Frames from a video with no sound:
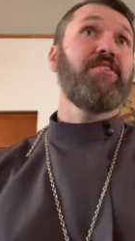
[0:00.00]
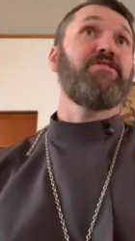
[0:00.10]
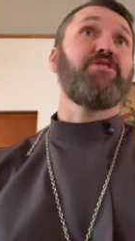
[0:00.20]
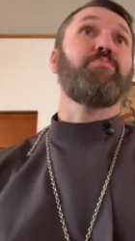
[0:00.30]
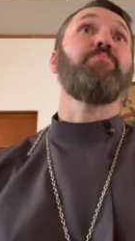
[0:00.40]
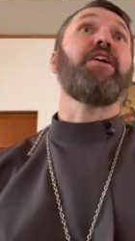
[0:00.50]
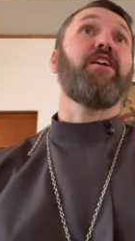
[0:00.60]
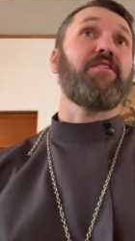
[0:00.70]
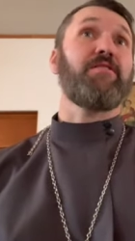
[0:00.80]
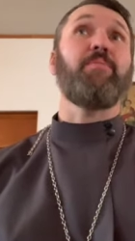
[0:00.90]
Just
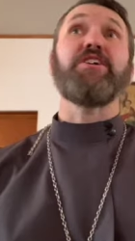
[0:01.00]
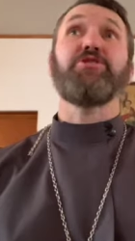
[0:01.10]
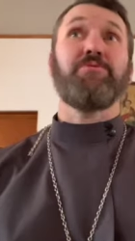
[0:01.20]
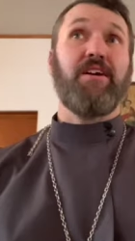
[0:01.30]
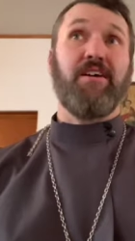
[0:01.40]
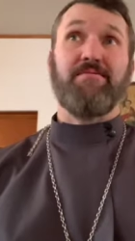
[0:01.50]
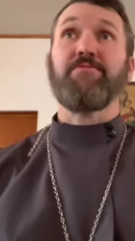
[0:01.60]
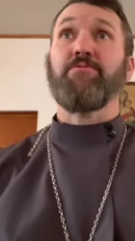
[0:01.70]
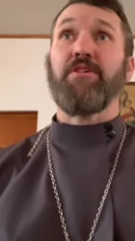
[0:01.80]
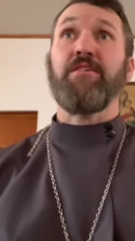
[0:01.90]
prepare the best you can,
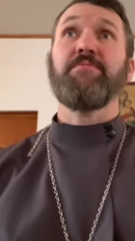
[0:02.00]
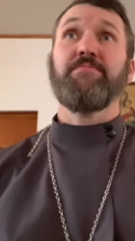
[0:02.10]
okay?